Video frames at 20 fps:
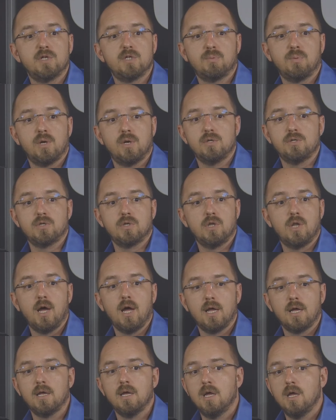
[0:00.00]
average players
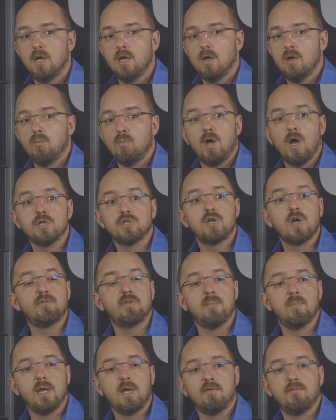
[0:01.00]
alike. We also
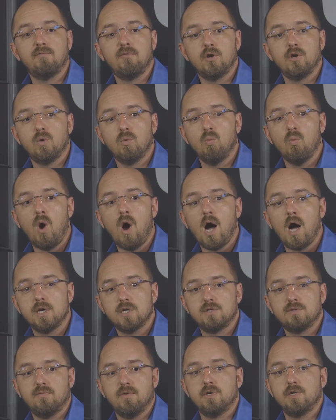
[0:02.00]
have to make it fun to
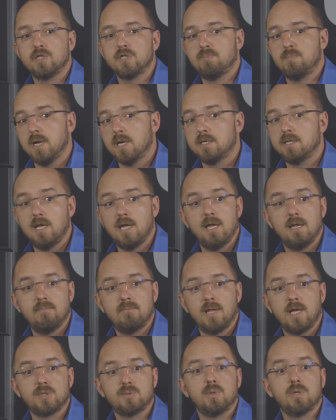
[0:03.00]
watch, fun to spectate.
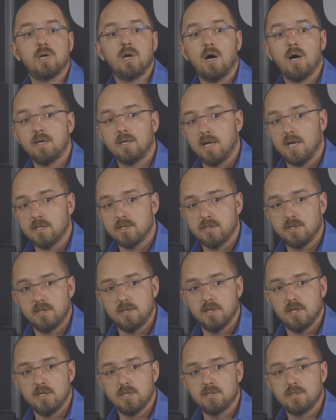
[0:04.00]
That's what
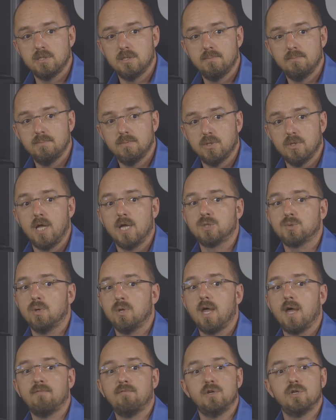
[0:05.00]
CodCasting does. So that's
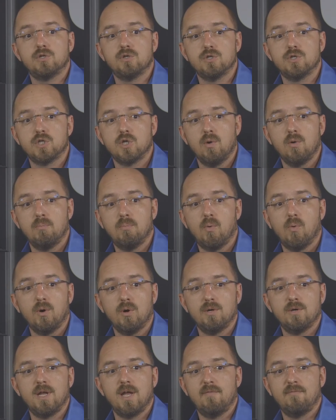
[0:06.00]
why that feature is so
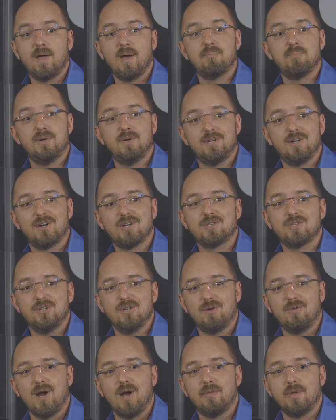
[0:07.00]
important, have that
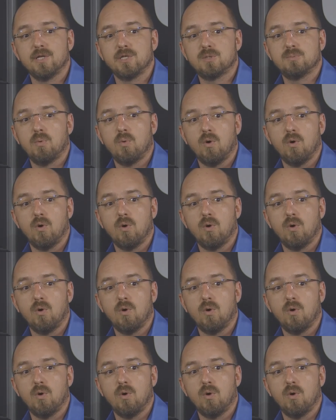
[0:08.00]
production around that